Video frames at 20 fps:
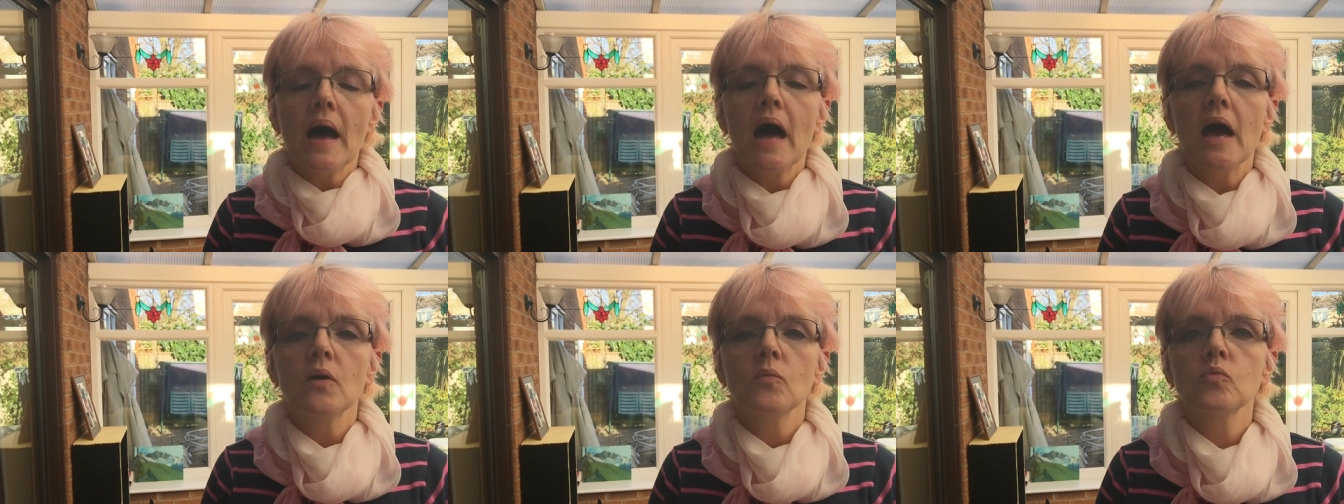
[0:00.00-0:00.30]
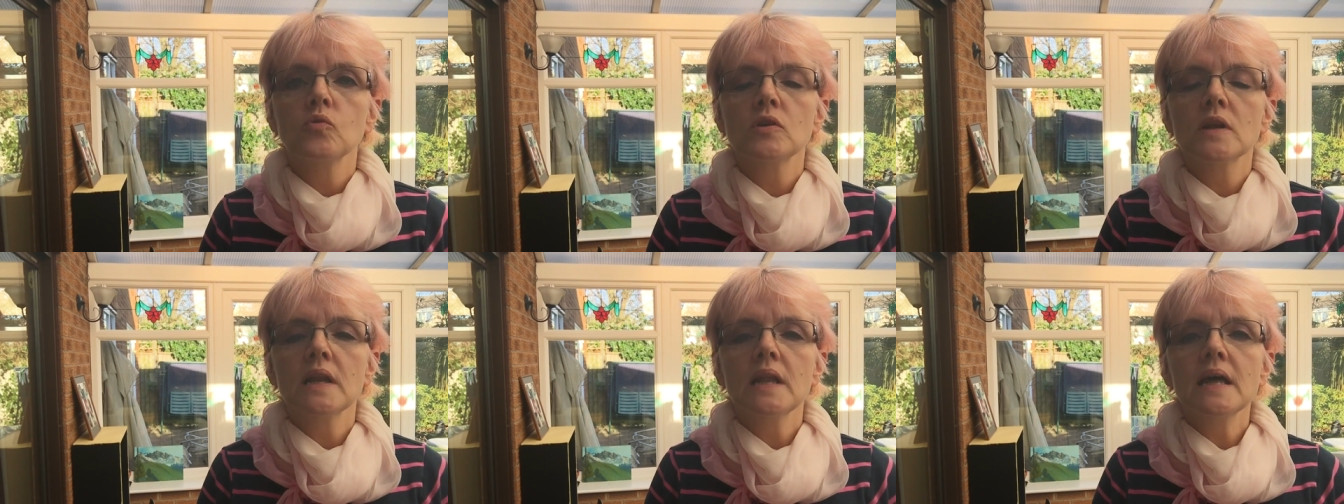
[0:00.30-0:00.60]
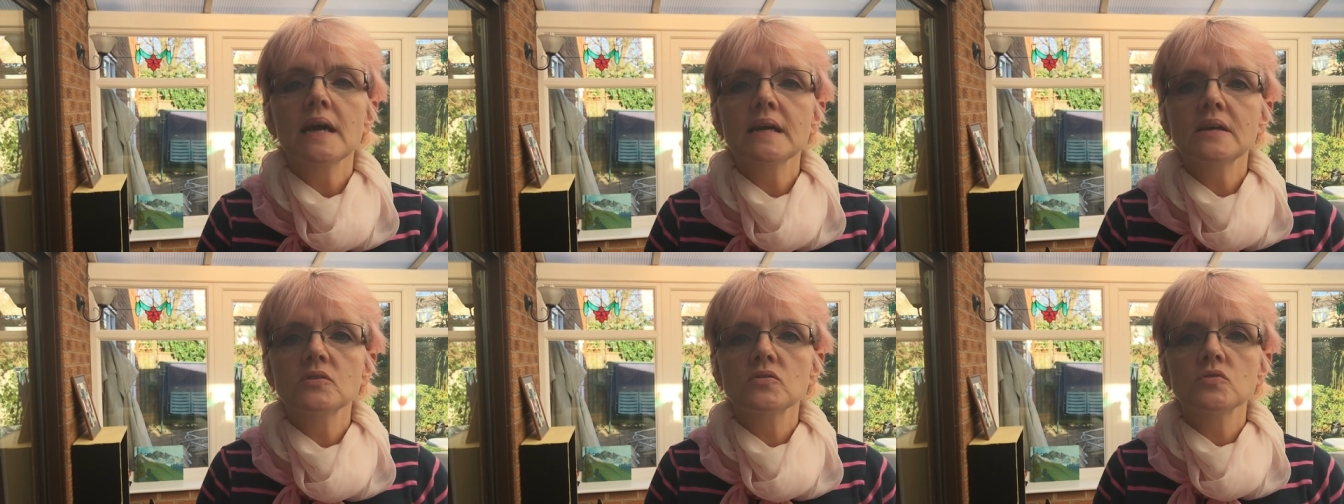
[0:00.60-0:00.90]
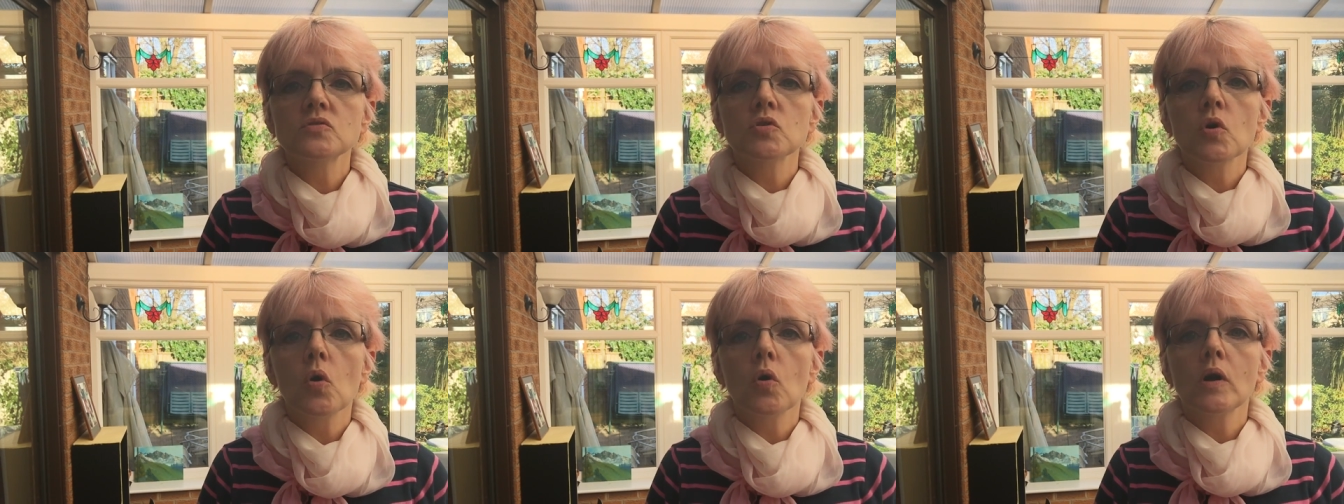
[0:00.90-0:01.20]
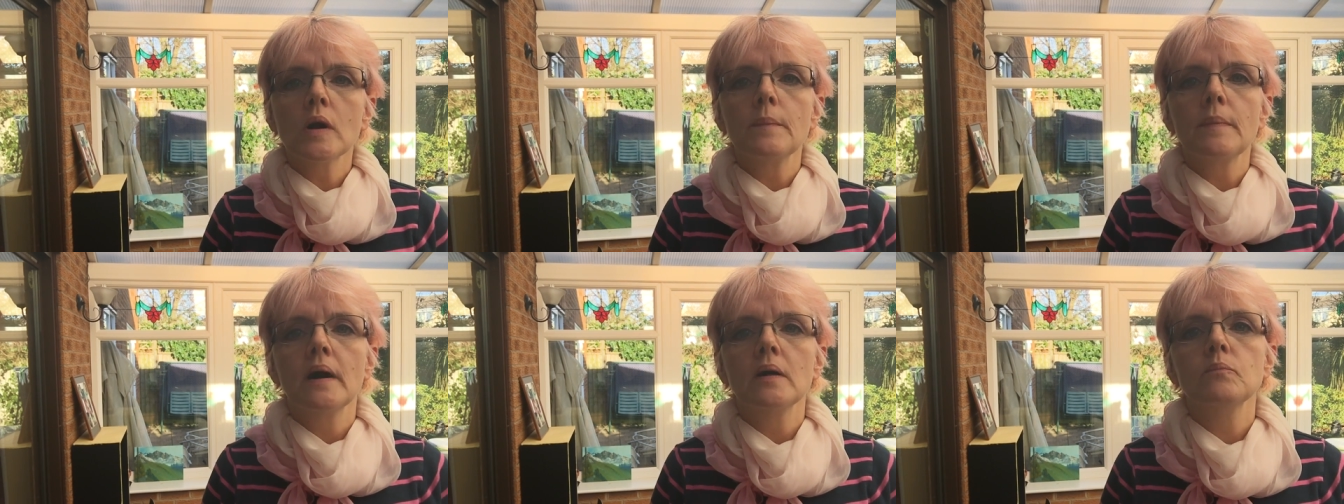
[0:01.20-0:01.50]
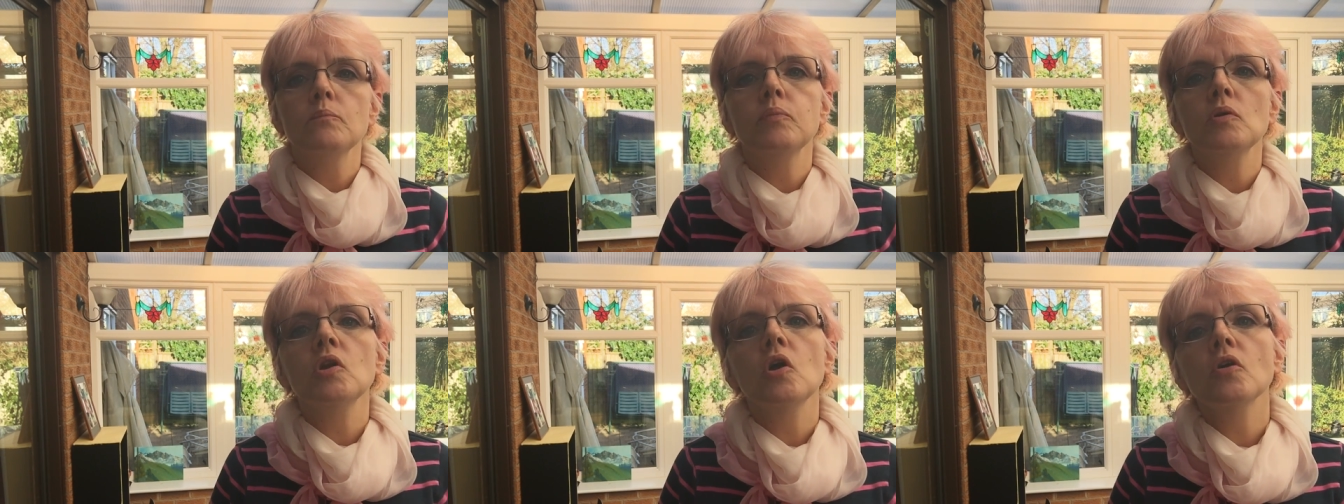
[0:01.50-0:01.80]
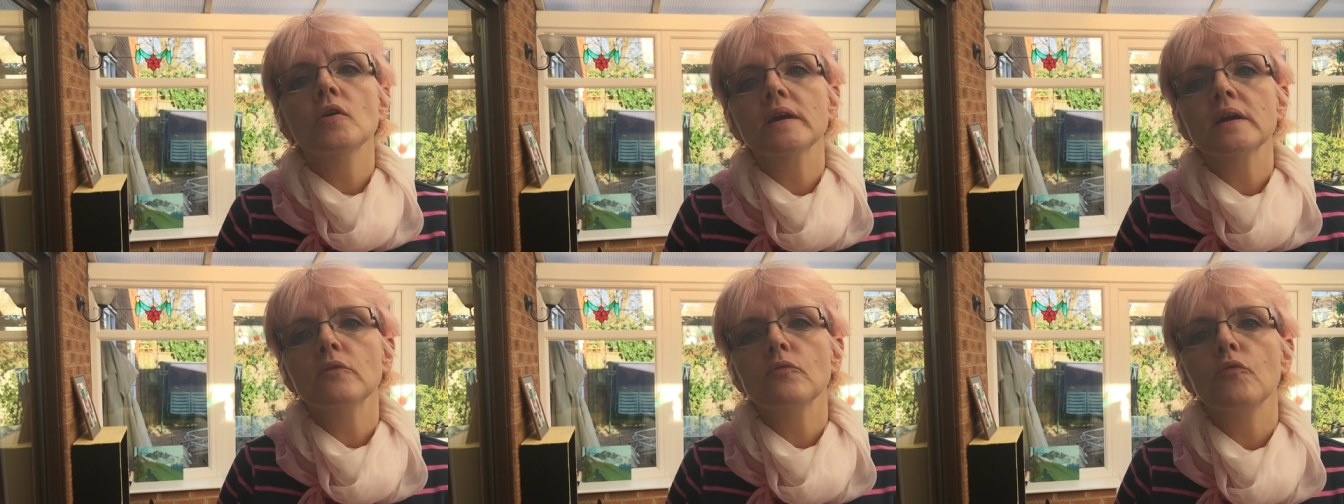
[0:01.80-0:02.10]
I would like to talk about
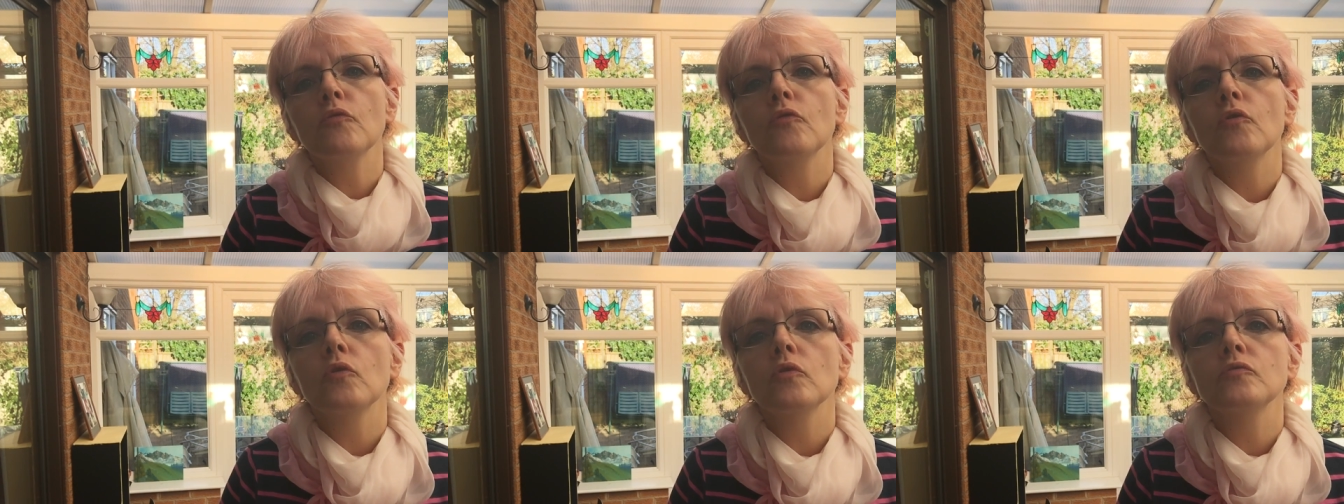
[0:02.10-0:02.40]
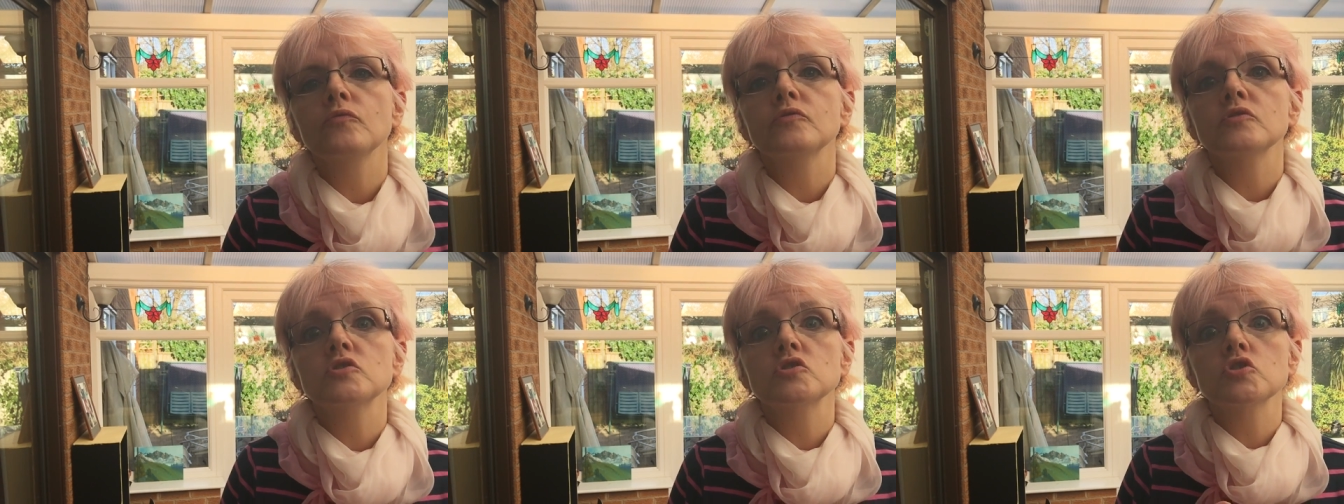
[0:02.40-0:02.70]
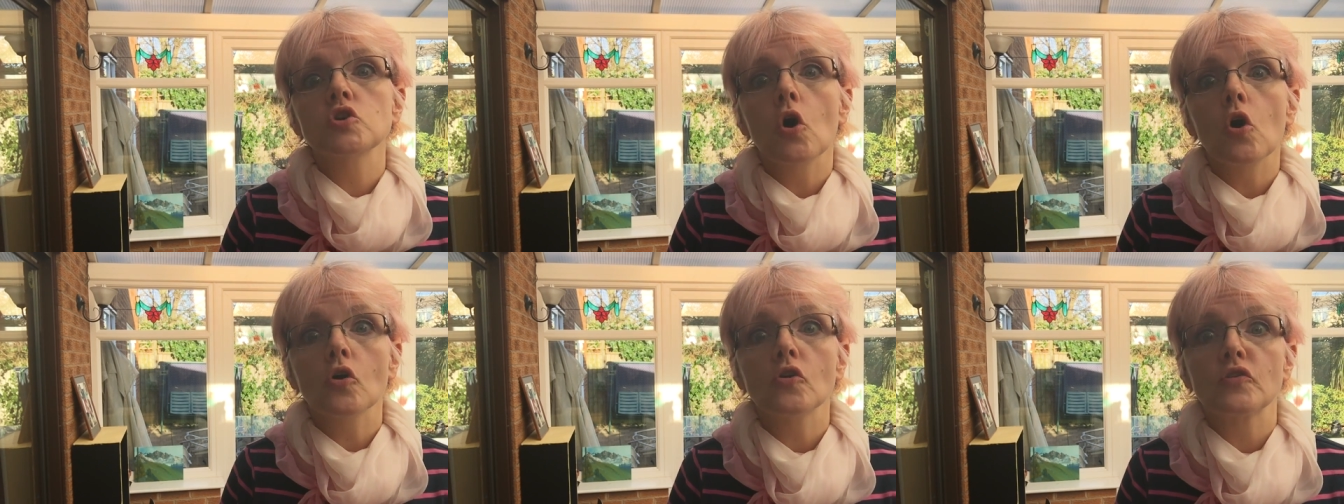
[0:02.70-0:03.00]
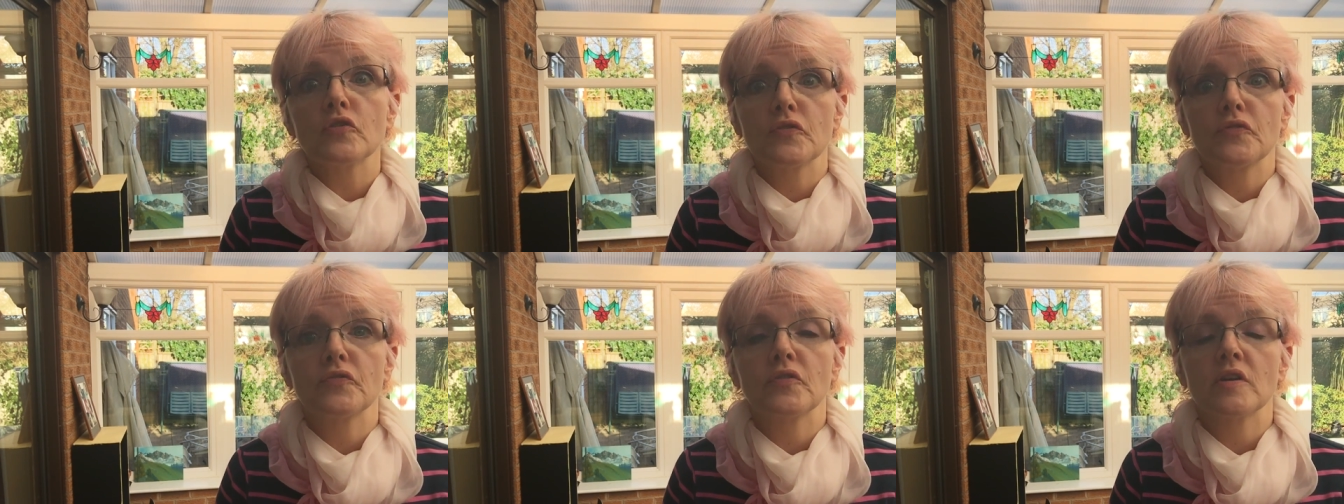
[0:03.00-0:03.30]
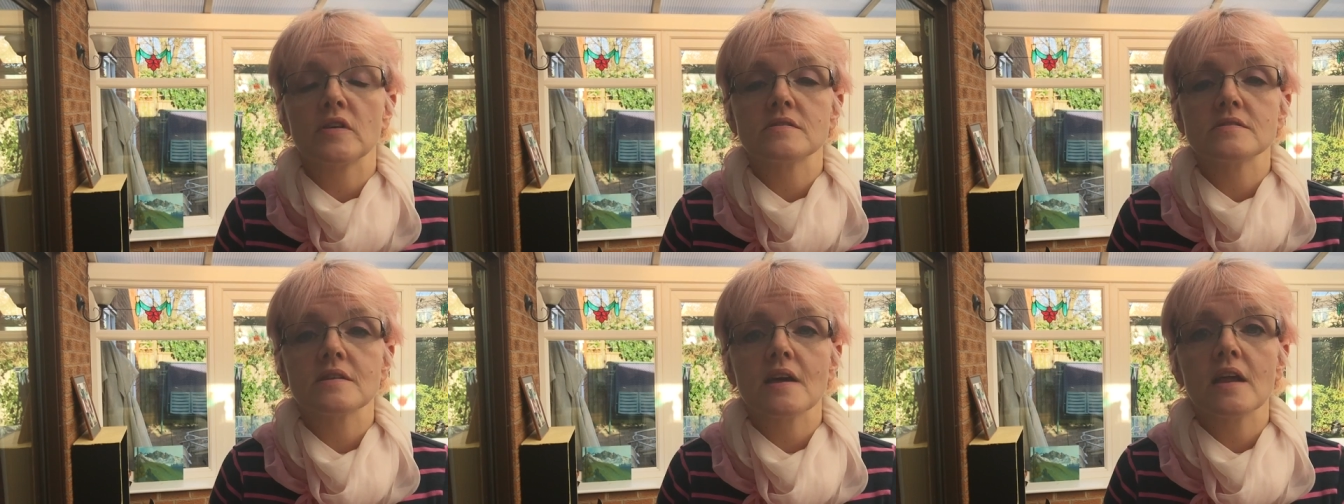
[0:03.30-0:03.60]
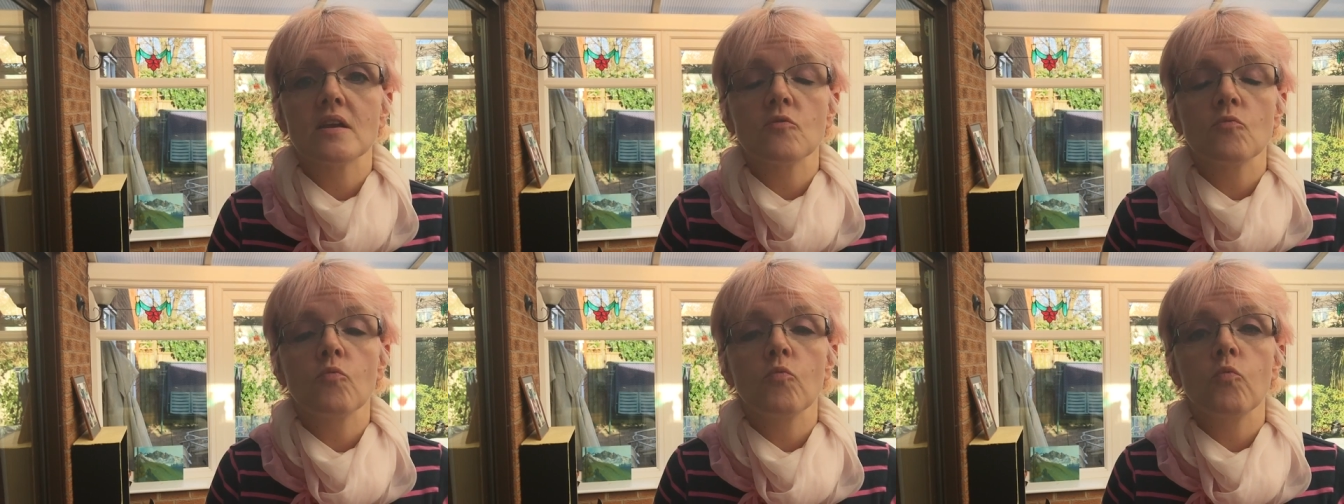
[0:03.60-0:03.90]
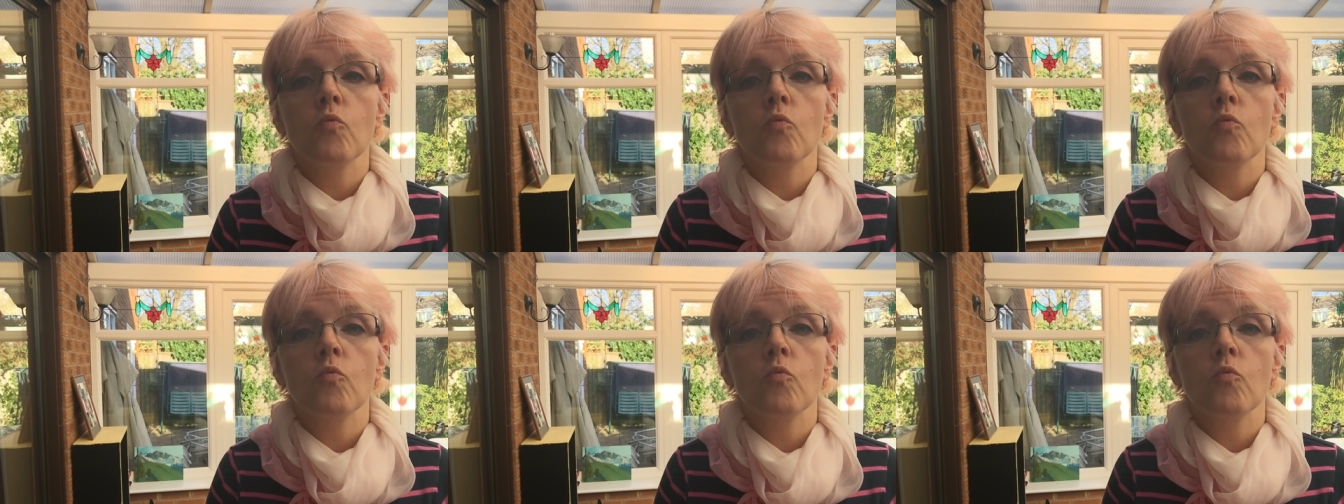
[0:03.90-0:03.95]
blogging for photographers and